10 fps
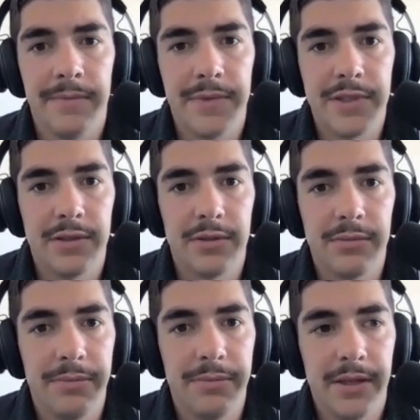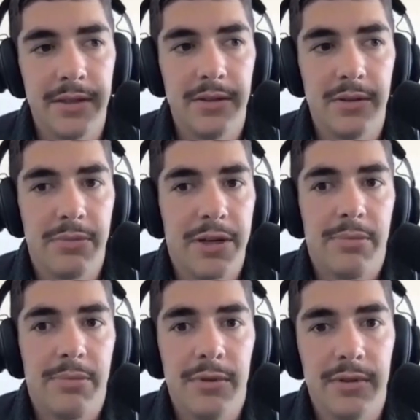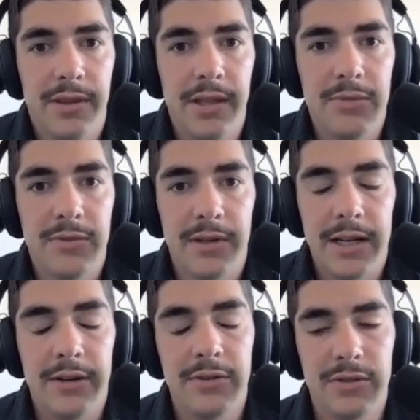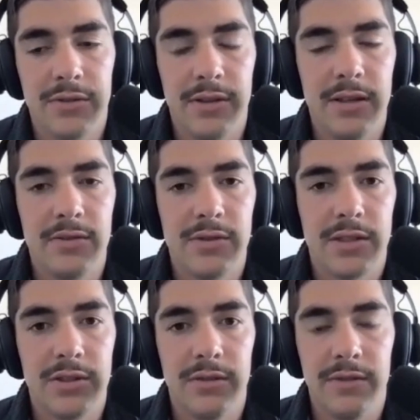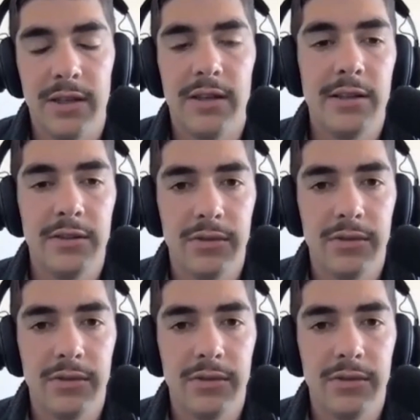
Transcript: So, popular themes right now are sort of the intersection of AI and